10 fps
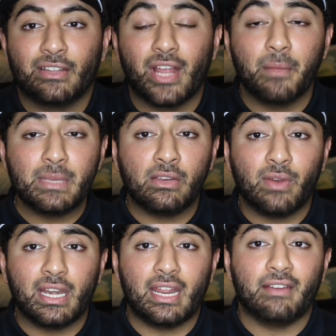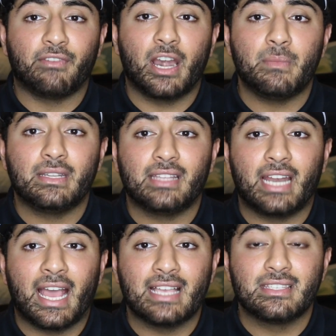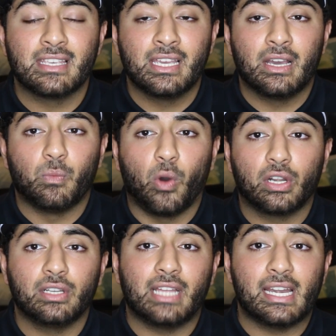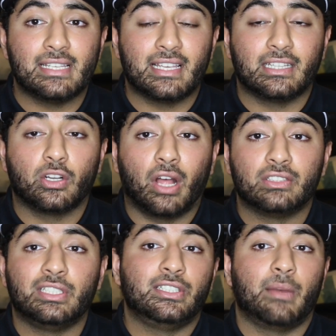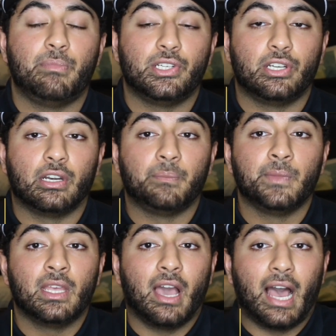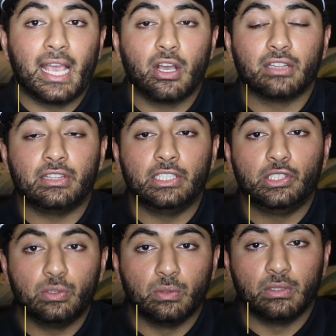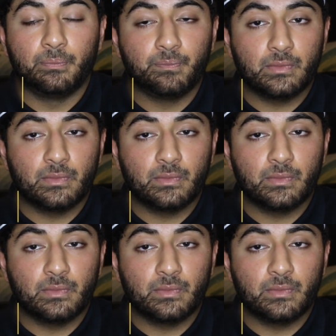To help me create an environment that has water that is at the constant temperature, I got the Joule.